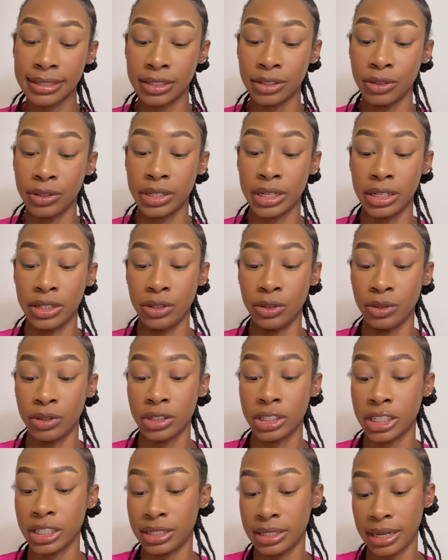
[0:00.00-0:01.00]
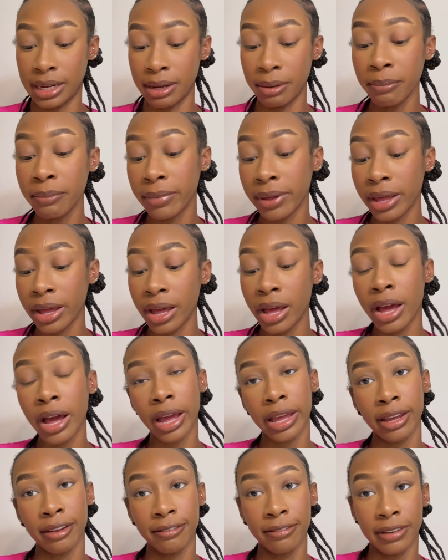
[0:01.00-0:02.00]
you can use Shazam.
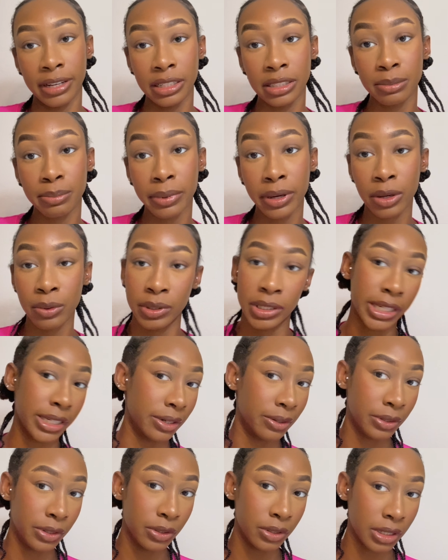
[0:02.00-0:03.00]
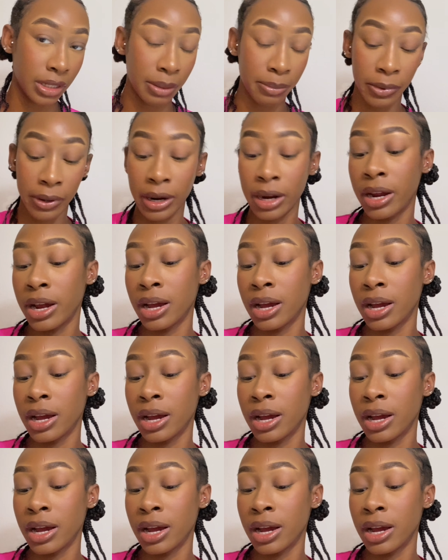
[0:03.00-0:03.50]
I have Facebook, which I don't use anymore.